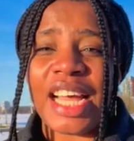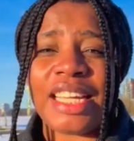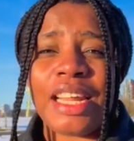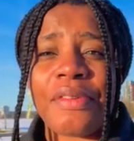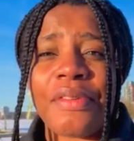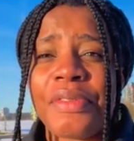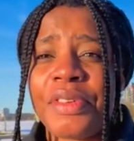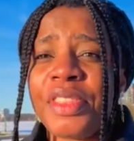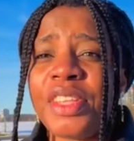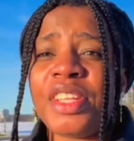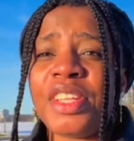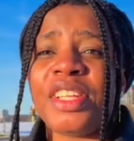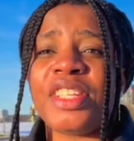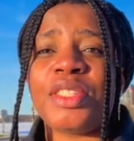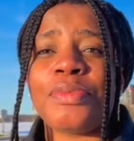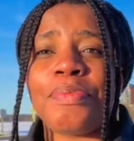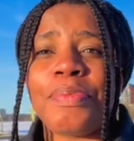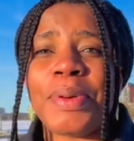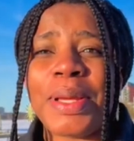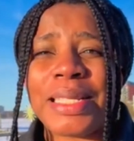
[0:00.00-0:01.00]
and everything
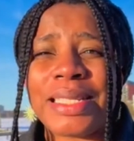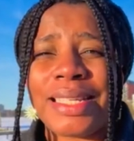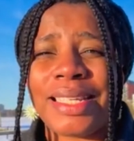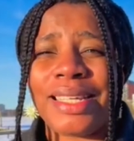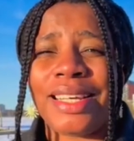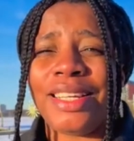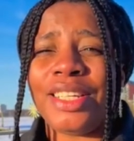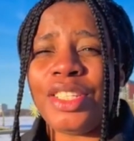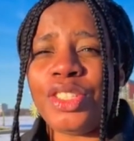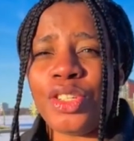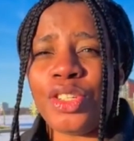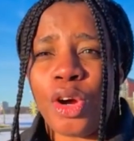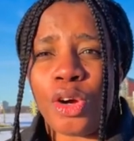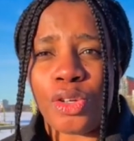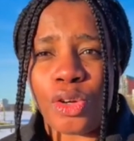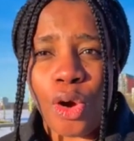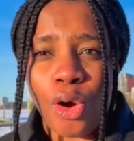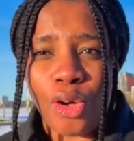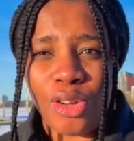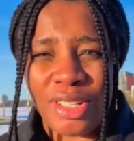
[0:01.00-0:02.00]
is basically
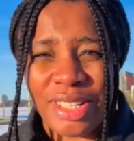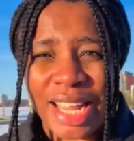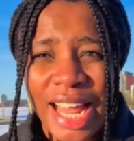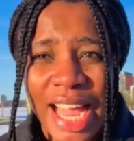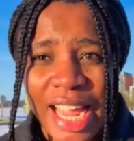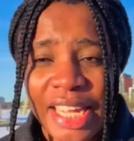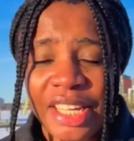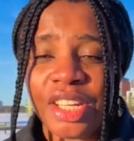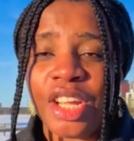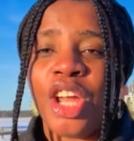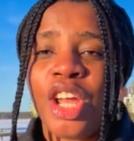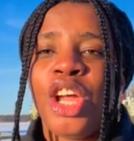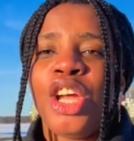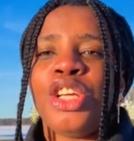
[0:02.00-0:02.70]
done online.